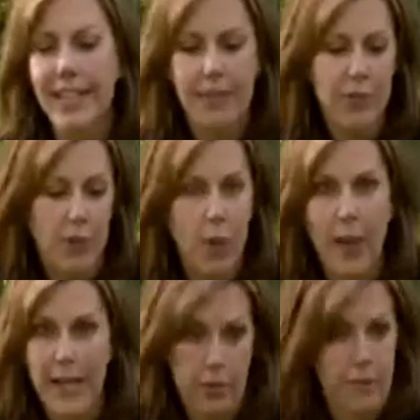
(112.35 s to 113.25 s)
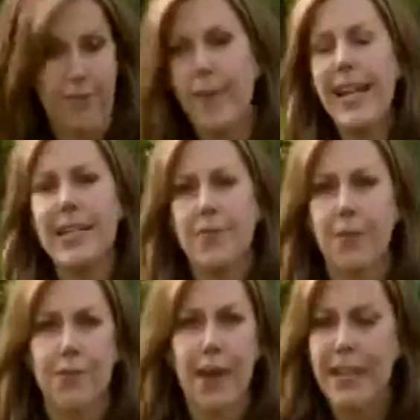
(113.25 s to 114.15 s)
given her away to a friend of a
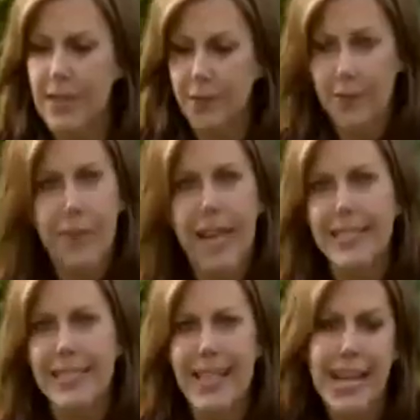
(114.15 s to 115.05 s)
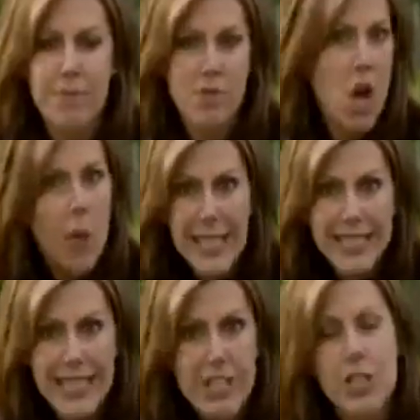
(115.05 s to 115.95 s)
friend of a friend and had no
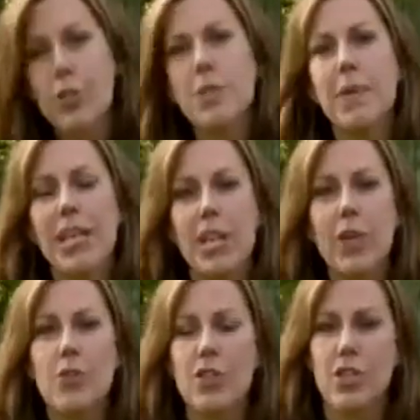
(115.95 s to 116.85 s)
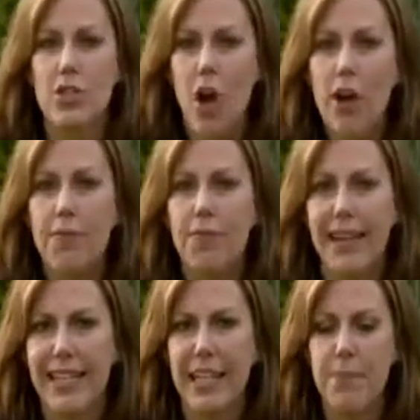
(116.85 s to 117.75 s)
idea she was being used in dog
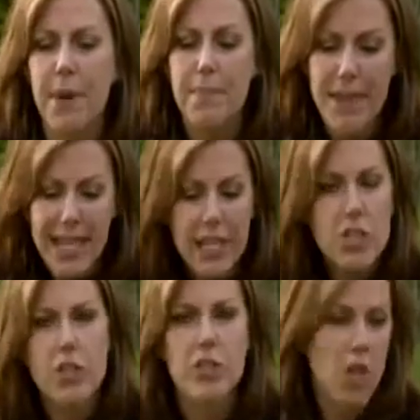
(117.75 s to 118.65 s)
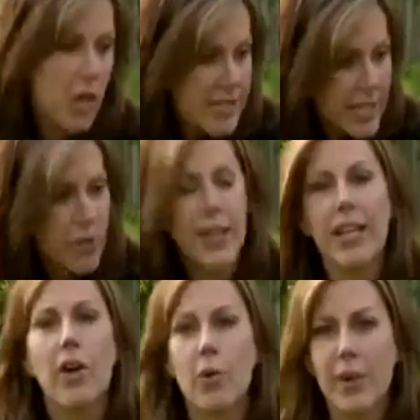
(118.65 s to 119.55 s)
fighting. But making sure dogs like Rita
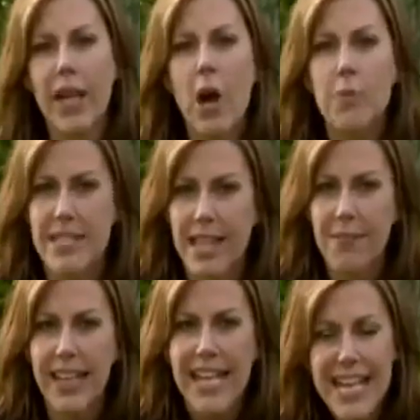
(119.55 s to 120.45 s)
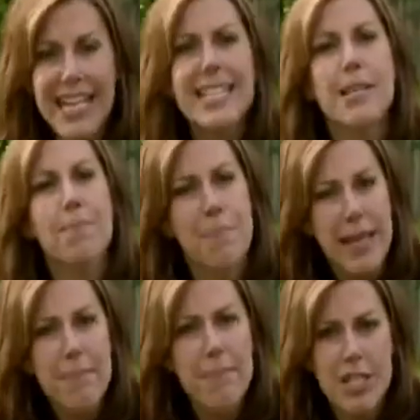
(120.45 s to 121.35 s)
are rehomed safely is a
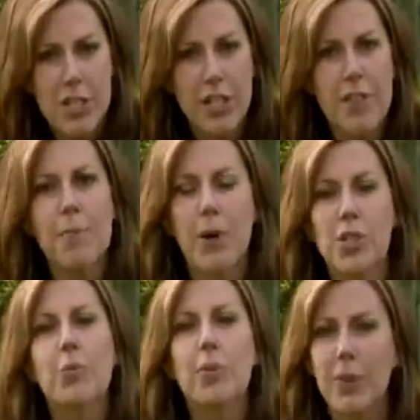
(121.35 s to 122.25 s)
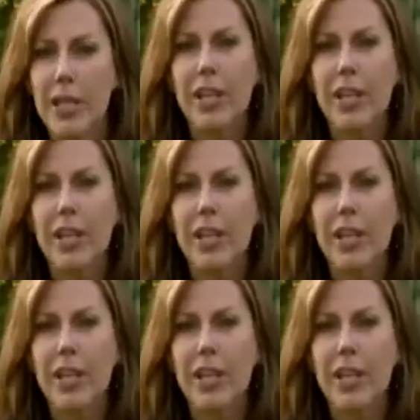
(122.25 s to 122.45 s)
big mission of the Baltimore Bully